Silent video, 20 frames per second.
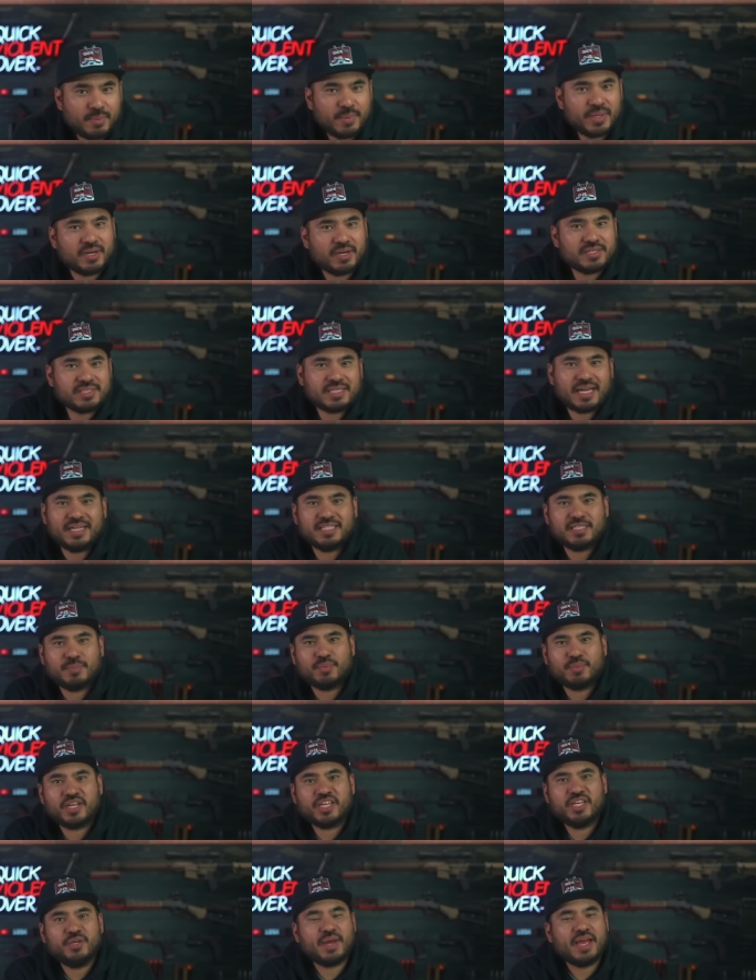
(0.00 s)
we are excited to
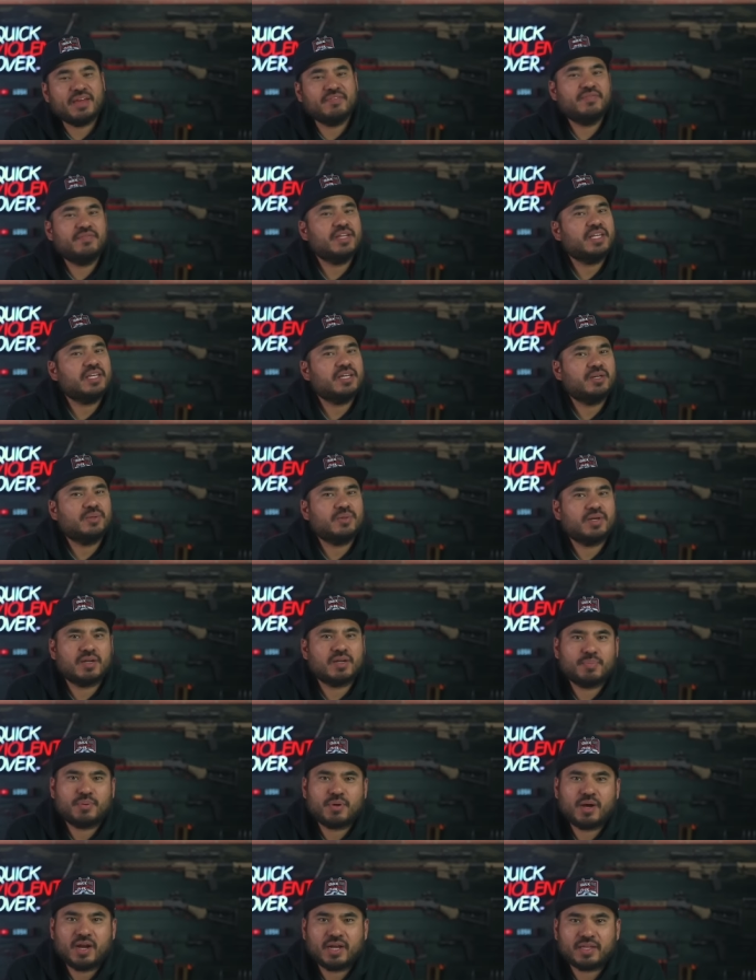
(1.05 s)
bring you a video on a
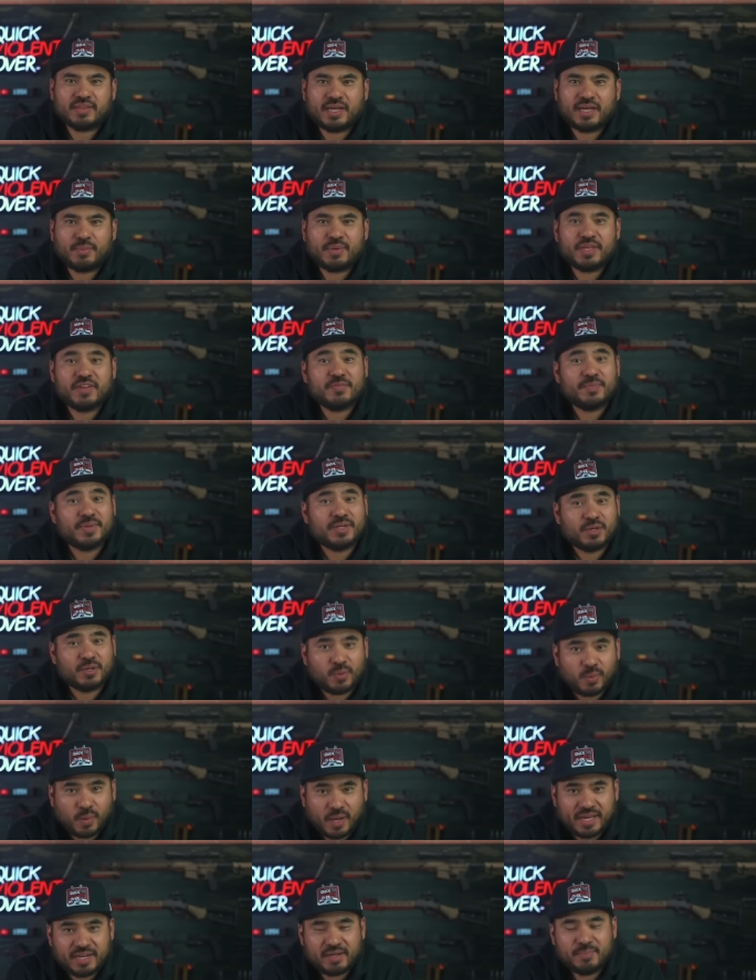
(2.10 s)
product that we have been
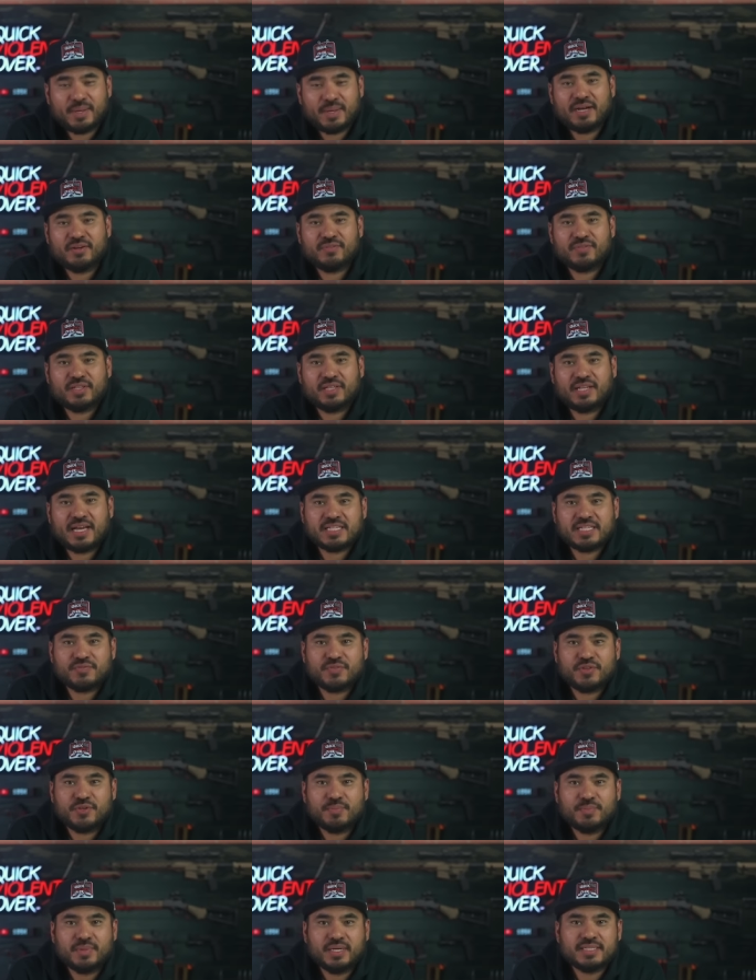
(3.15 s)
quiet about for the last
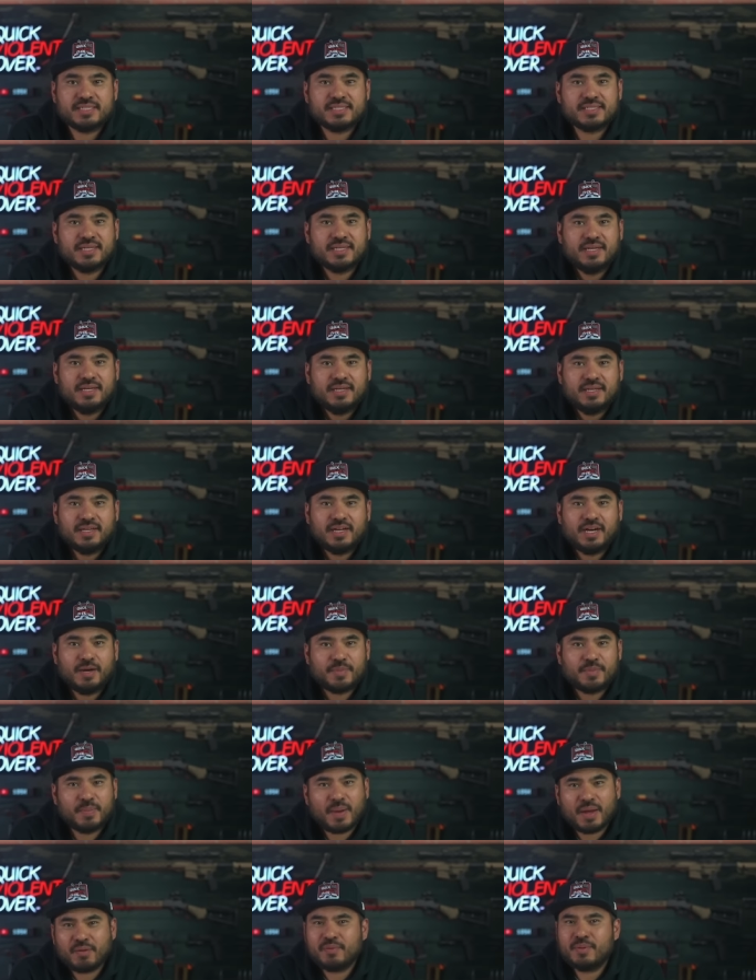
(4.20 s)
few months. Um,
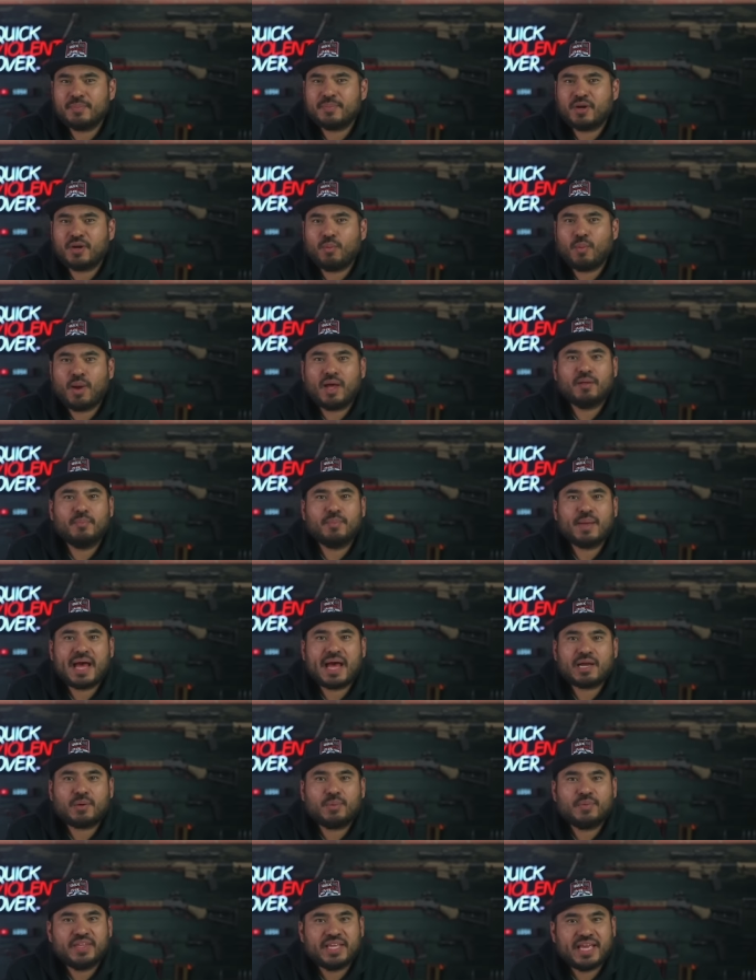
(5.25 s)
you might remember a while
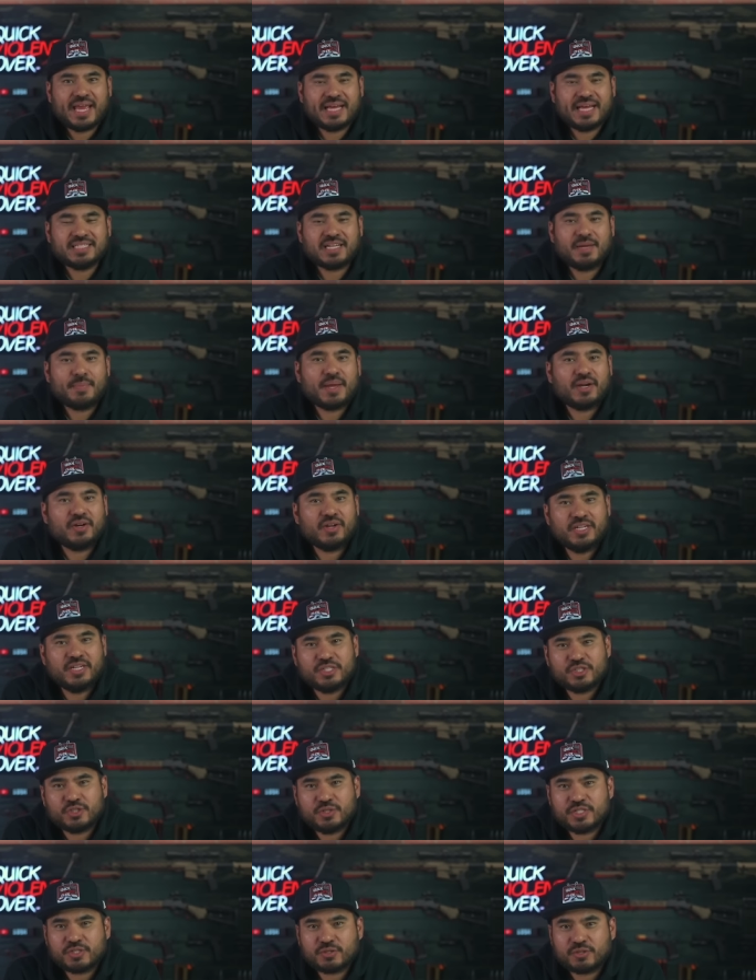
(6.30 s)
back when the Antimatter
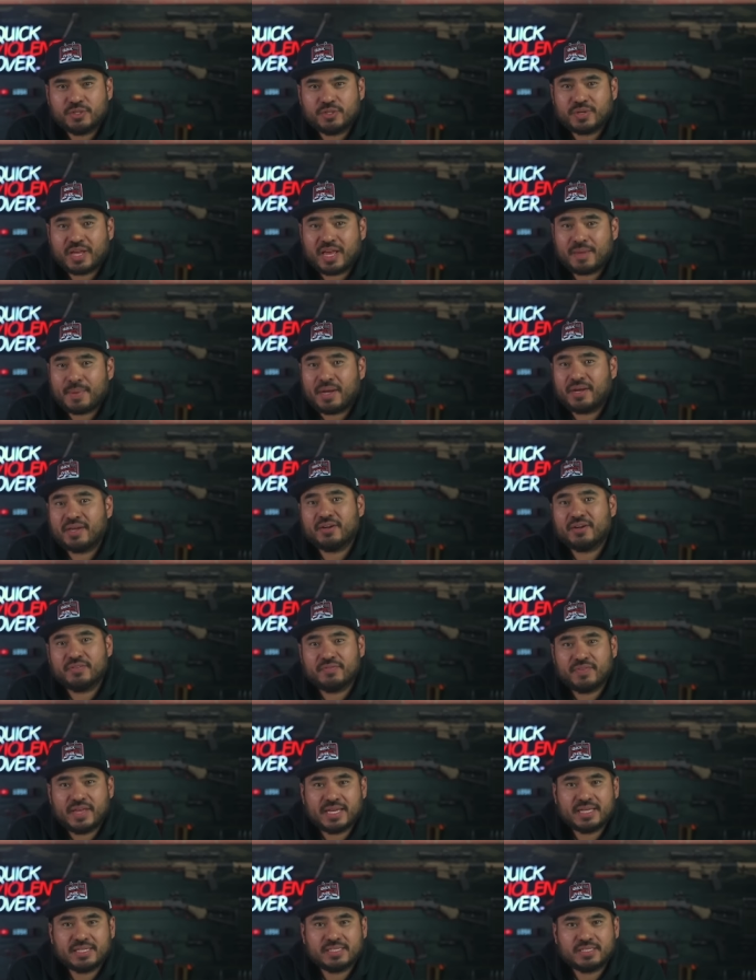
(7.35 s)
Industries crew came out here to
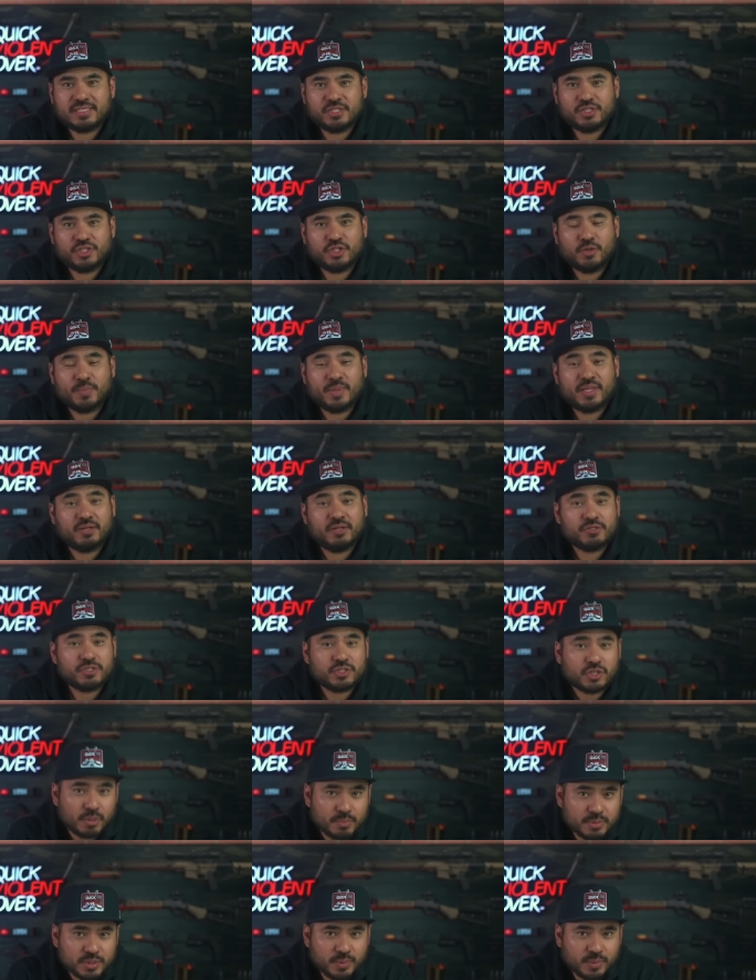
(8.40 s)
Vegas to show me their
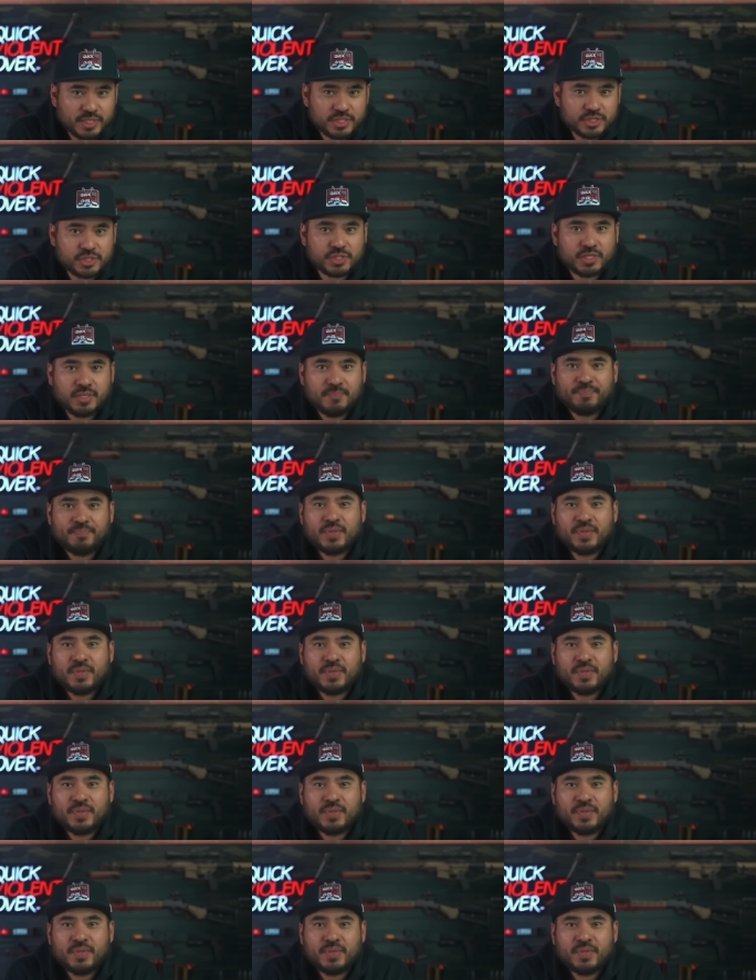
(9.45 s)
scope switch.